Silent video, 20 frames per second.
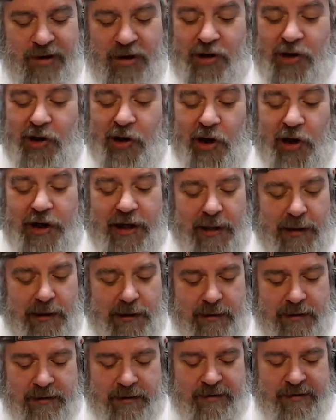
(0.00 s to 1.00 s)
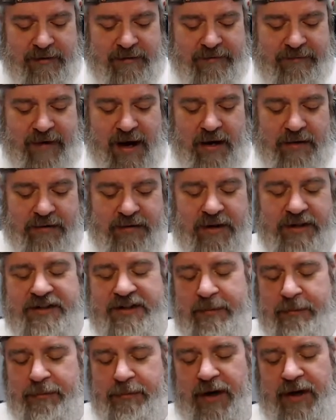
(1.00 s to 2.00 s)
good final touches.
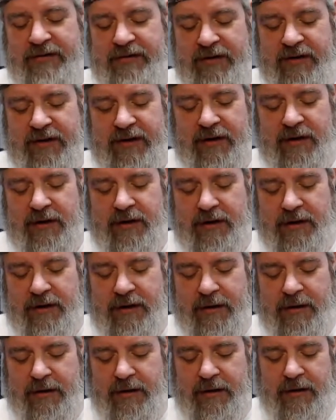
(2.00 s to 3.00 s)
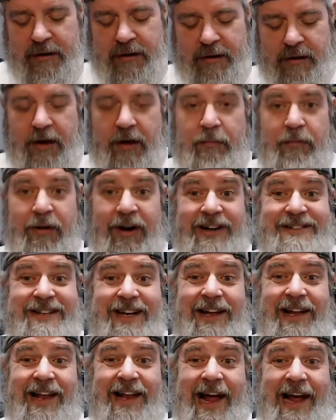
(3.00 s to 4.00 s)
It brings the
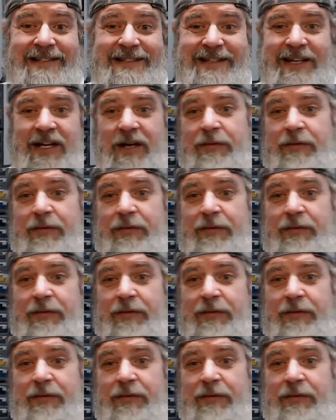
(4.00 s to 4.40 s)
class to your